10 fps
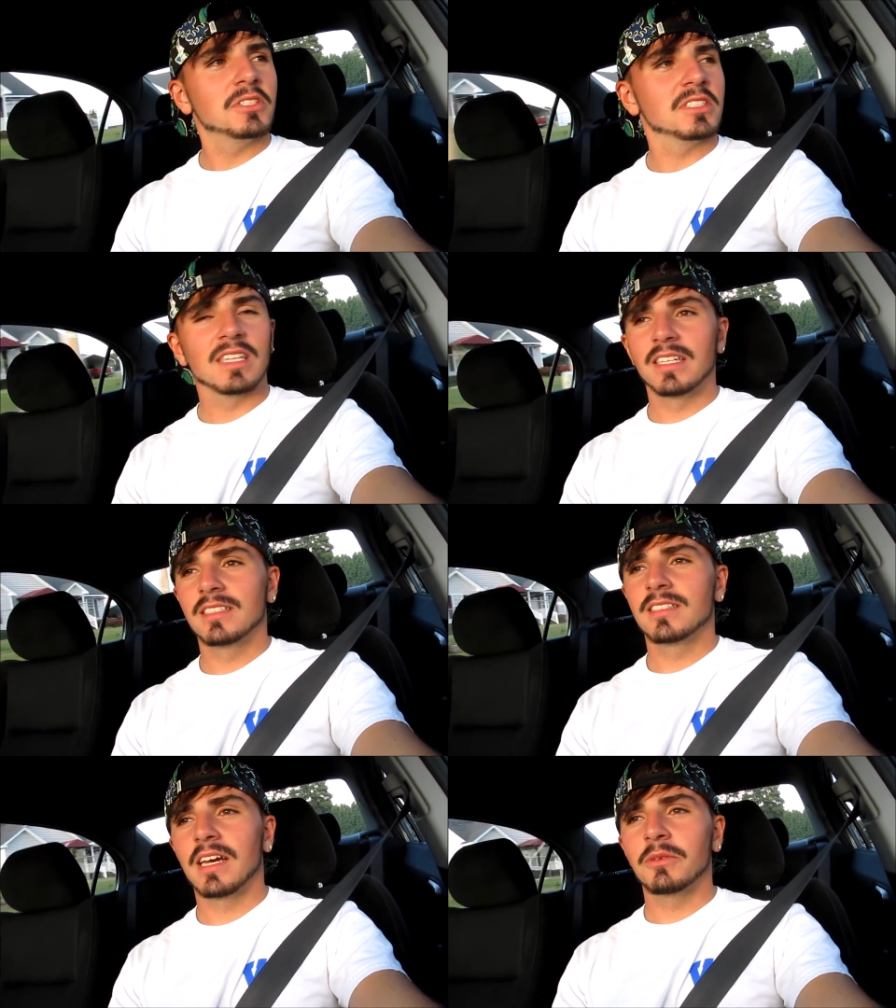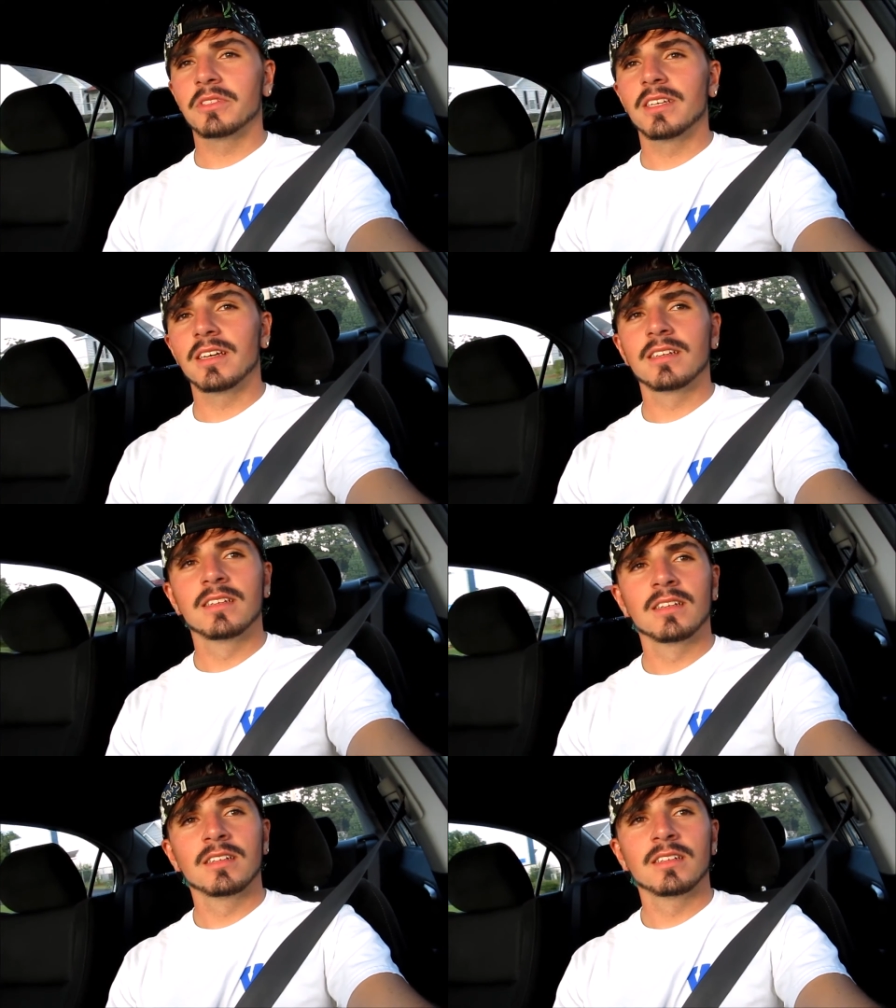is nice, I would say.
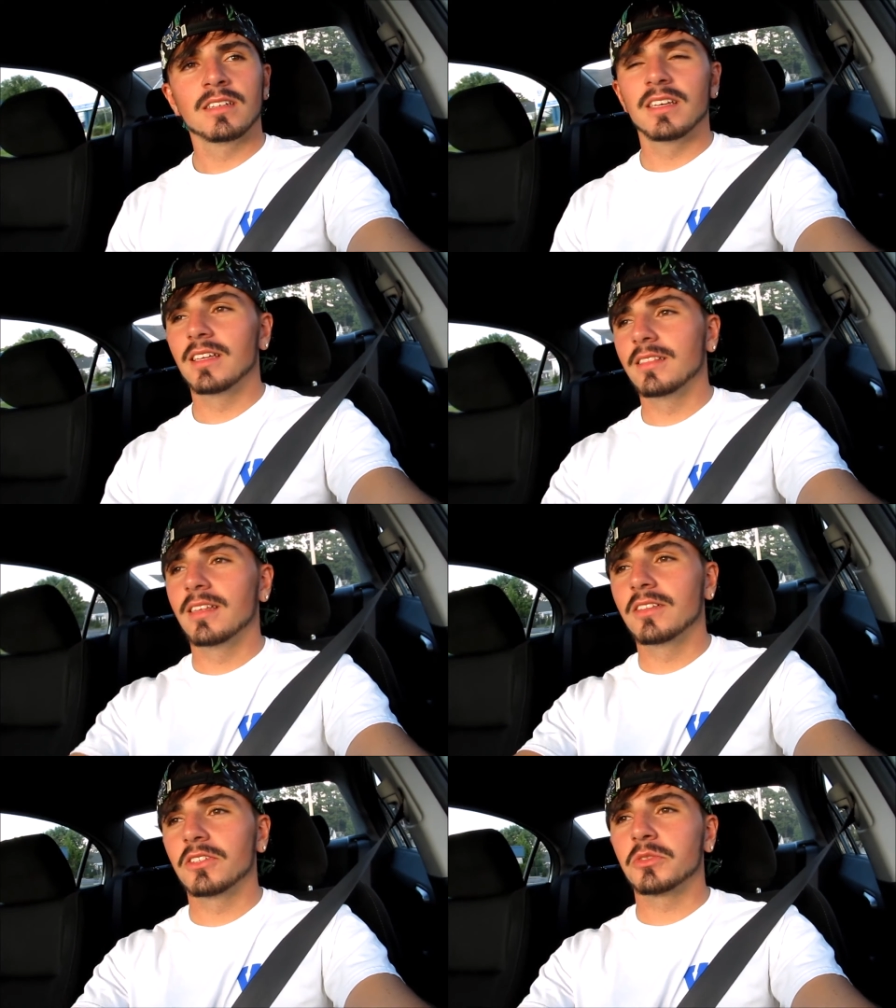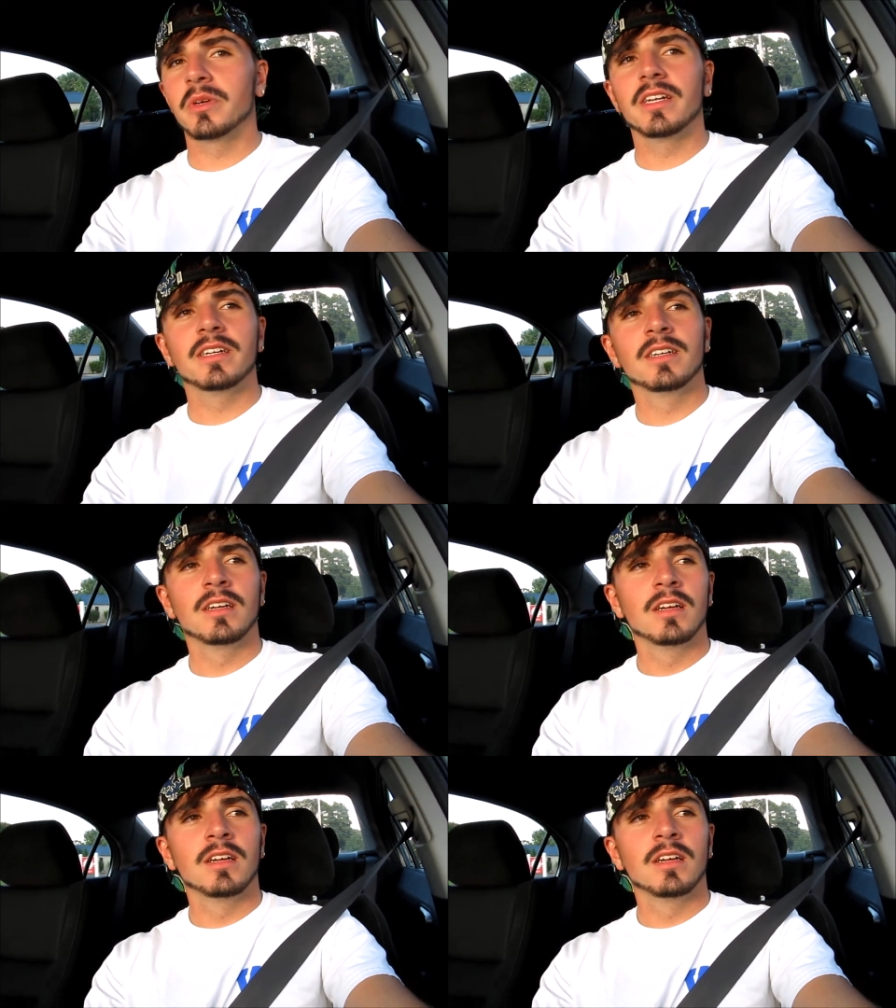It looks better.